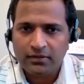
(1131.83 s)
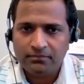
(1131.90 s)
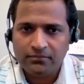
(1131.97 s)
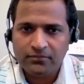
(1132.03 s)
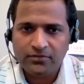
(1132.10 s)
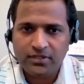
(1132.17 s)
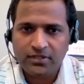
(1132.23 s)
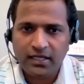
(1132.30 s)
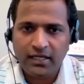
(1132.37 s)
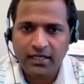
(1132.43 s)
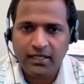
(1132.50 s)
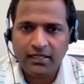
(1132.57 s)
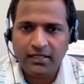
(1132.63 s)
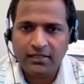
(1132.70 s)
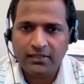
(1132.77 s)

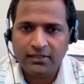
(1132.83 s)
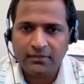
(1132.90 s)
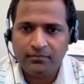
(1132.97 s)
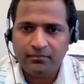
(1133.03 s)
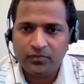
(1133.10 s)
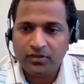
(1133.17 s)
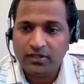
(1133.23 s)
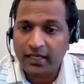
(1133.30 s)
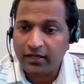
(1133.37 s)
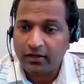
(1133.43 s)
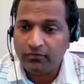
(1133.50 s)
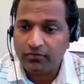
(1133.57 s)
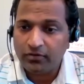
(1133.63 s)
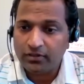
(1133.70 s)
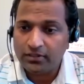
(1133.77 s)
saying thank you
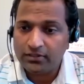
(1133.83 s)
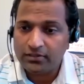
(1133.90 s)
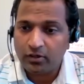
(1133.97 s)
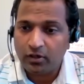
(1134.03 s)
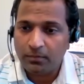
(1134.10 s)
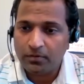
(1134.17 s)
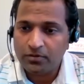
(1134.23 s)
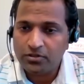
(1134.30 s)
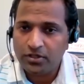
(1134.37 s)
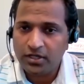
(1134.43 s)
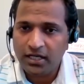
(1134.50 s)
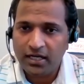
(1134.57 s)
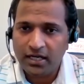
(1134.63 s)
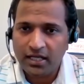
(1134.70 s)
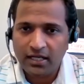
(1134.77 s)
for this opportunity,
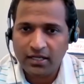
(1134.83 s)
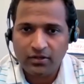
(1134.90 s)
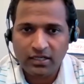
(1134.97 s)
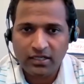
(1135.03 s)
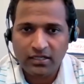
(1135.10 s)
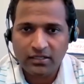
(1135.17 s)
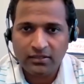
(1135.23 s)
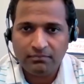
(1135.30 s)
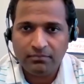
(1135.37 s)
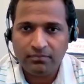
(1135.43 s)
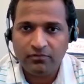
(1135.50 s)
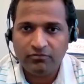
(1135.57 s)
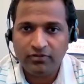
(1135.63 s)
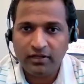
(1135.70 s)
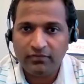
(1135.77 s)
and I
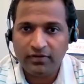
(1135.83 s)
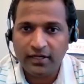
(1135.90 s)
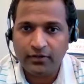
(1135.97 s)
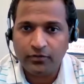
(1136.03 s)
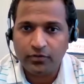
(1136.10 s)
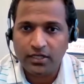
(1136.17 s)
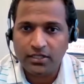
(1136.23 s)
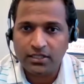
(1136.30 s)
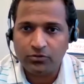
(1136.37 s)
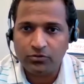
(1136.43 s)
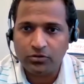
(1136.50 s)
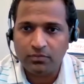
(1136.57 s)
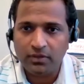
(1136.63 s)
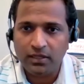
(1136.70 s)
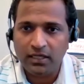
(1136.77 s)
feel free to reach out
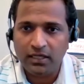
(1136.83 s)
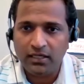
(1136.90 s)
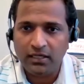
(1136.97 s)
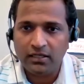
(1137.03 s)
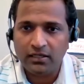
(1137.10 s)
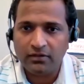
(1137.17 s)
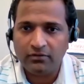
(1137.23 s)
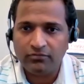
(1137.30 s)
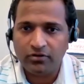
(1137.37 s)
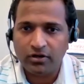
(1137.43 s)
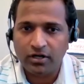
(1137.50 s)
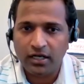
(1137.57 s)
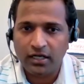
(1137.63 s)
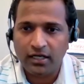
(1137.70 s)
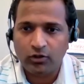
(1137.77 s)
to me for
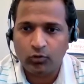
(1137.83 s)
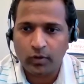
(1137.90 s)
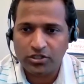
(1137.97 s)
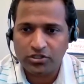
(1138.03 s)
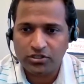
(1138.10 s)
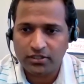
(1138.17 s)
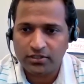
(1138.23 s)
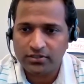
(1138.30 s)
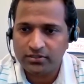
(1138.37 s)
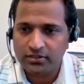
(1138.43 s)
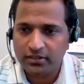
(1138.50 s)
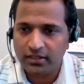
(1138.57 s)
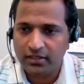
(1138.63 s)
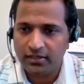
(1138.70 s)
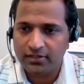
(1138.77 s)
any questions.
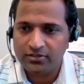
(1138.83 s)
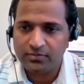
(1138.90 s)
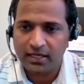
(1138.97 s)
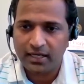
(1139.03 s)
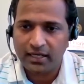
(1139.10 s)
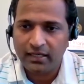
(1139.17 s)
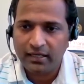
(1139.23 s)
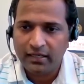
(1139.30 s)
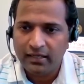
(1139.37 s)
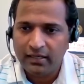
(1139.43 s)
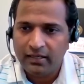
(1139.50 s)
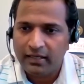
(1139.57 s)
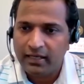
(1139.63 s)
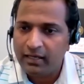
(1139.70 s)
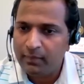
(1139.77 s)
Here is my
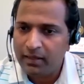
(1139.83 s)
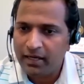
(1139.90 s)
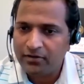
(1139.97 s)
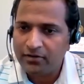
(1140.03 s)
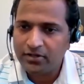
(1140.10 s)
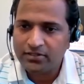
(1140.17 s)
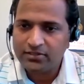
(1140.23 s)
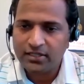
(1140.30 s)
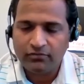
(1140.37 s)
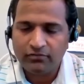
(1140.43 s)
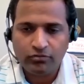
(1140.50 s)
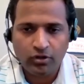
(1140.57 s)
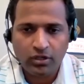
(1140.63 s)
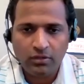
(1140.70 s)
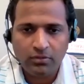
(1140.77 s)
email address and
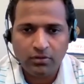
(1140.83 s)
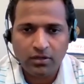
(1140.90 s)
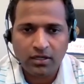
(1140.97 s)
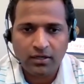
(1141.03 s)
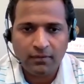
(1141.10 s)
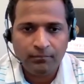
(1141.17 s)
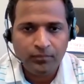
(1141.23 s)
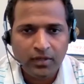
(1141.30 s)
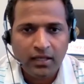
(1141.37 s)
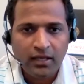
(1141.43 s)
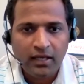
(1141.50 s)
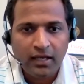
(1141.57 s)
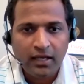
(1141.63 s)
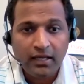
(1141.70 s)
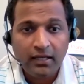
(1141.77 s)
phone number.
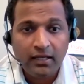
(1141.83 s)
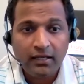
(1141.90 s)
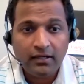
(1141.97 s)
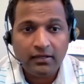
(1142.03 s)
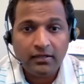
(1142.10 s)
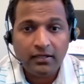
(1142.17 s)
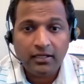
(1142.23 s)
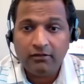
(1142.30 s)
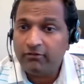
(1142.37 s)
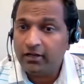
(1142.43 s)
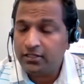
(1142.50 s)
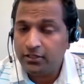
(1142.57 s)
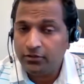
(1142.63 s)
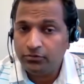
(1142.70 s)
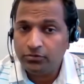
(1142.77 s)
I
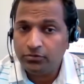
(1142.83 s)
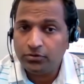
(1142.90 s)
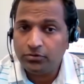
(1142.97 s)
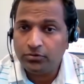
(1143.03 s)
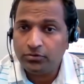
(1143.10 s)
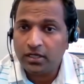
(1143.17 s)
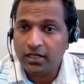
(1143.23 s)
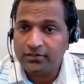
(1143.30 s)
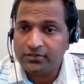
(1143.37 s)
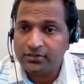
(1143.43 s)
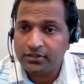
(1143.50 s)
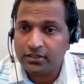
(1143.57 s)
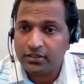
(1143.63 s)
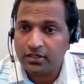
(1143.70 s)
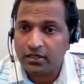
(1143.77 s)
invite you to
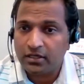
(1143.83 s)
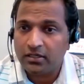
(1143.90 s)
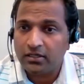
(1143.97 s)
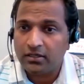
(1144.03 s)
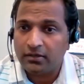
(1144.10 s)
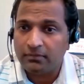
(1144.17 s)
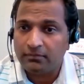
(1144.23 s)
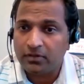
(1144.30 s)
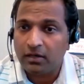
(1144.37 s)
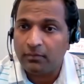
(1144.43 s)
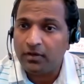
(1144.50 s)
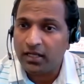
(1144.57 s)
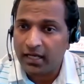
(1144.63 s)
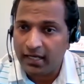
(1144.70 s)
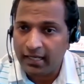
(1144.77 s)
consider
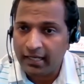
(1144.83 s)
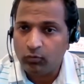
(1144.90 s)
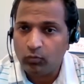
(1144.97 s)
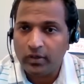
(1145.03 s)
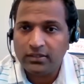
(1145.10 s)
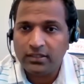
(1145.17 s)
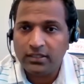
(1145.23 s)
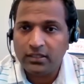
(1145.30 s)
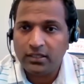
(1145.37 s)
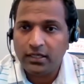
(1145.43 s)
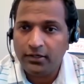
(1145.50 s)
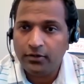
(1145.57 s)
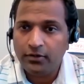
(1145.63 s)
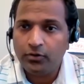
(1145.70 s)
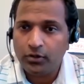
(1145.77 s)
communicating with the
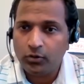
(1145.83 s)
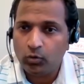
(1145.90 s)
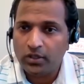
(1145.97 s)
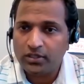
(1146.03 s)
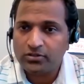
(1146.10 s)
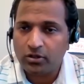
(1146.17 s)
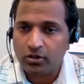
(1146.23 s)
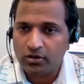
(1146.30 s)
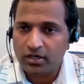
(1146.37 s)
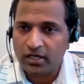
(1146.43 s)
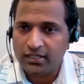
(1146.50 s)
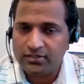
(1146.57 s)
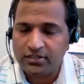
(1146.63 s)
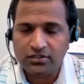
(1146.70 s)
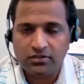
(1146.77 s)
Indo US
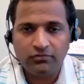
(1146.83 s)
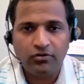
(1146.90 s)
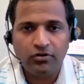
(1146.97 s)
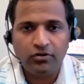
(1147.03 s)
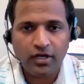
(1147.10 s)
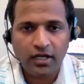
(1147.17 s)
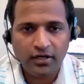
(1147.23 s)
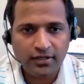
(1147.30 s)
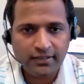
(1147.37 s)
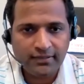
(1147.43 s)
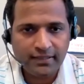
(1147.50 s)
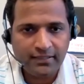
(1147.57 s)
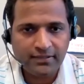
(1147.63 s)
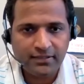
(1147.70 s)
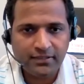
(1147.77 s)
Organization for Rare
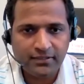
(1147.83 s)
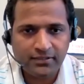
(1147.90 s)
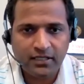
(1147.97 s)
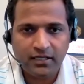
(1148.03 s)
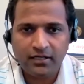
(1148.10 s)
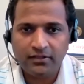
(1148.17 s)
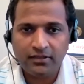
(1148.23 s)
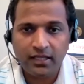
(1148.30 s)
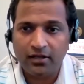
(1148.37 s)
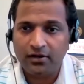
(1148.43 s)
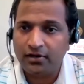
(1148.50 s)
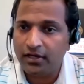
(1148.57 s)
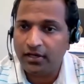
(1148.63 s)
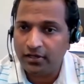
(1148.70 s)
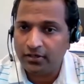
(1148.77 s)
Diseases. They are
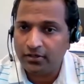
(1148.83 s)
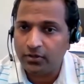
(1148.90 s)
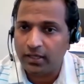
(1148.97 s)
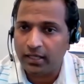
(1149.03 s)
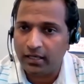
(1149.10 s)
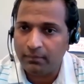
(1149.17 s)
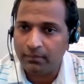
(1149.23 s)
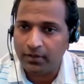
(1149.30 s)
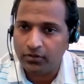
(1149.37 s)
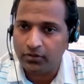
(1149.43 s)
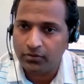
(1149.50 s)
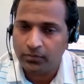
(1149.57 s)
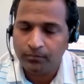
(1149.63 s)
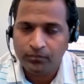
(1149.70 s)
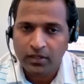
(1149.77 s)
here to help
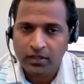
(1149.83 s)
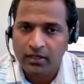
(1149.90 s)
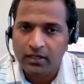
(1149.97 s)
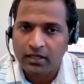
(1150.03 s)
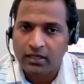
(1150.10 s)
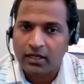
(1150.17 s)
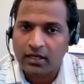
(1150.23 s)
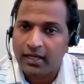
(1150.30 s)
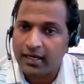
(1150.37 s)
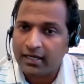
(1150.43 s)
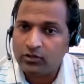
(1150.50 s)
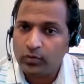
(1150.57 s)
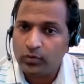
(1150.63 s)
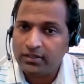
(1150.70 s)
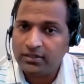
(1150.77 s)
you connect
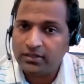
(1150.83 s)
with